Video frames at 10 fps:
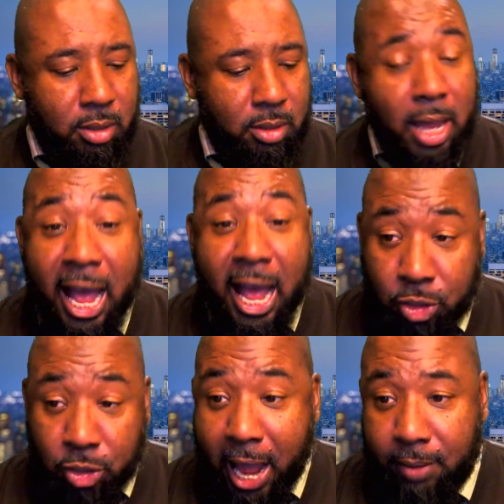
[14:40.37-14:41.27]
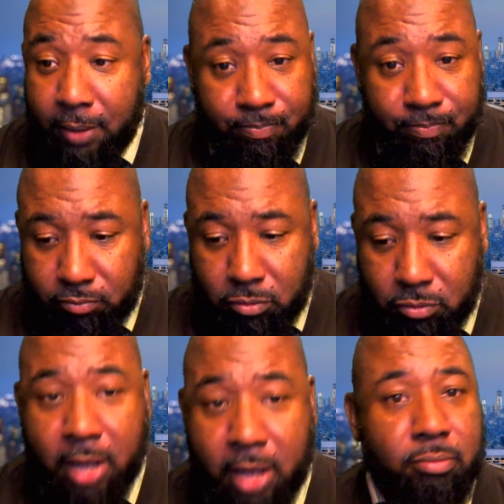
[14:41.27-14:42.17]
I tried.
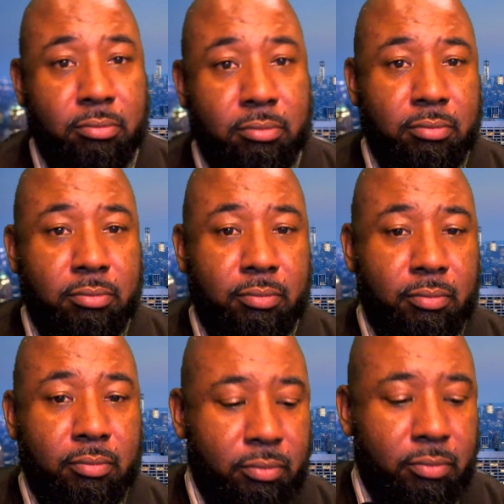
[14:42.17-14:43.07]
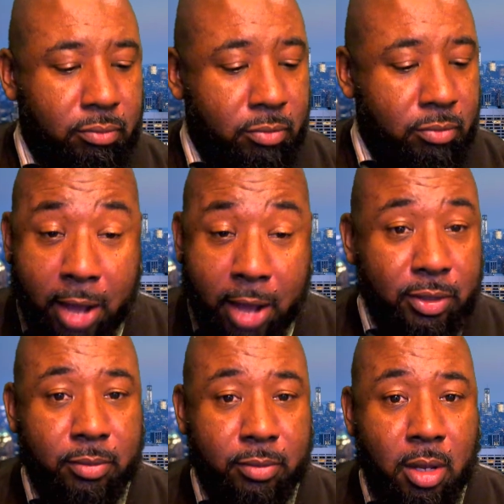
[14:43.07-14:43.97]
Nothing.
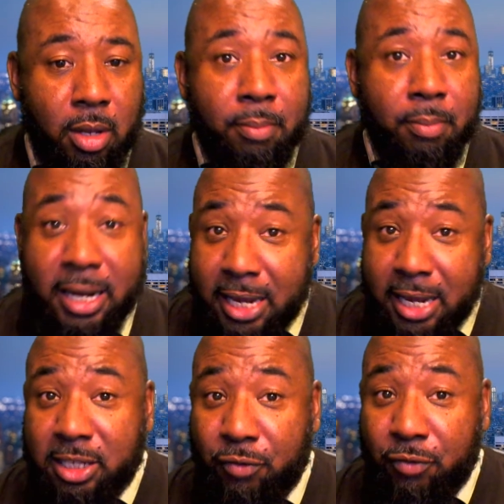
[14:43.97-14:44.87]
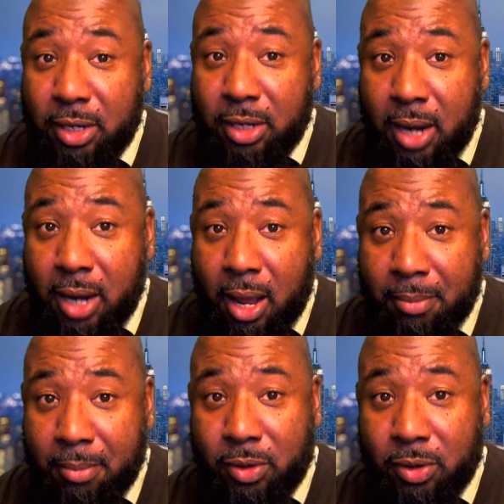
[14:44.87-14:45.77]
But he did something for the
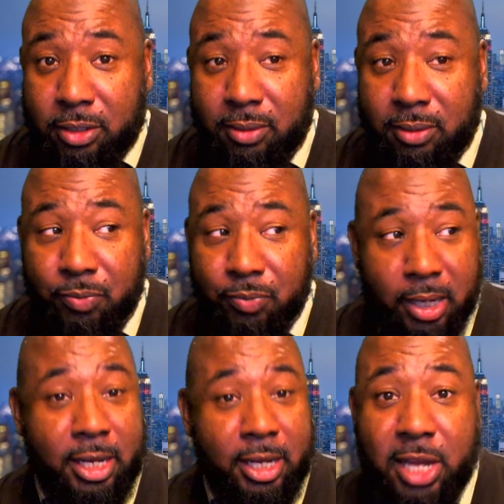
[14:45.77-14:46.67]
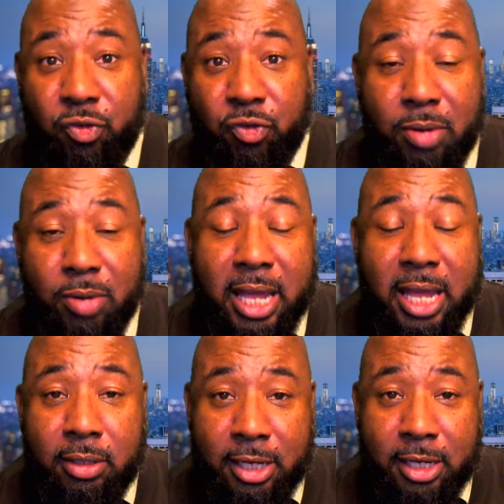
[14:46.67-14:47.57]
immigrants. And he did something
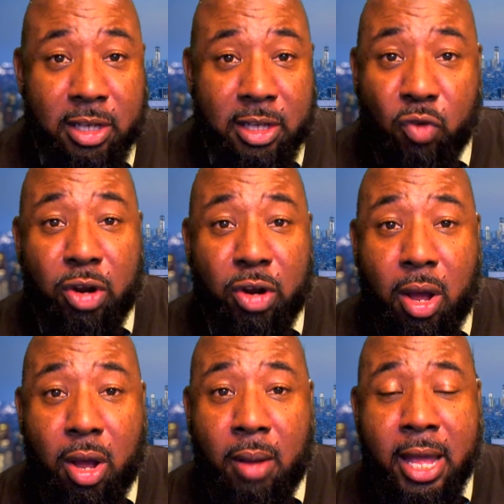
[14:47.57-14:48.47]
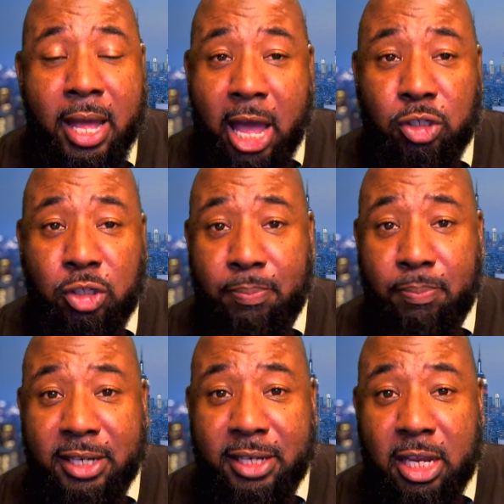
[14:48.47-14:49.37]
for the
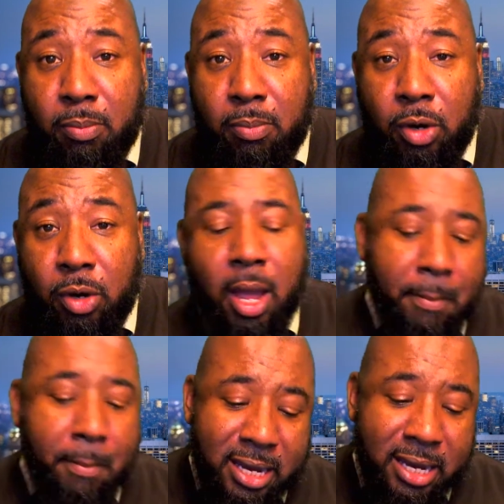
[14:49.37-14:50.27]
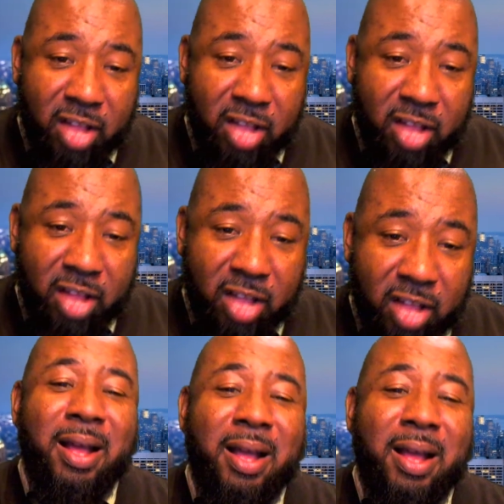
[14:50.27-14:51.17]
LGBT community, but nothing for
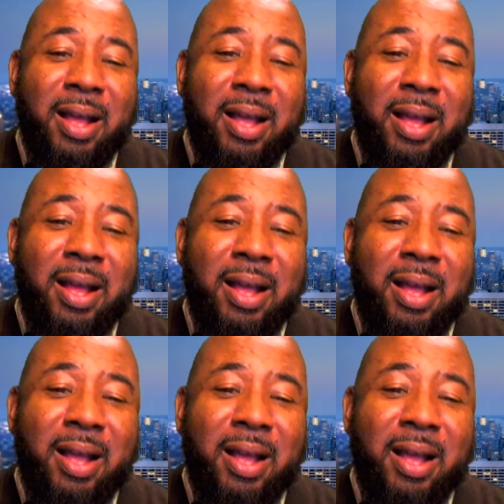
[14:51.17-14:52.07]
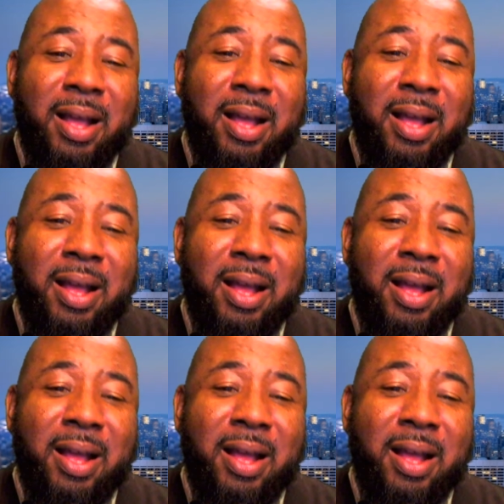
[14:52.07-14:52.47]
his people, the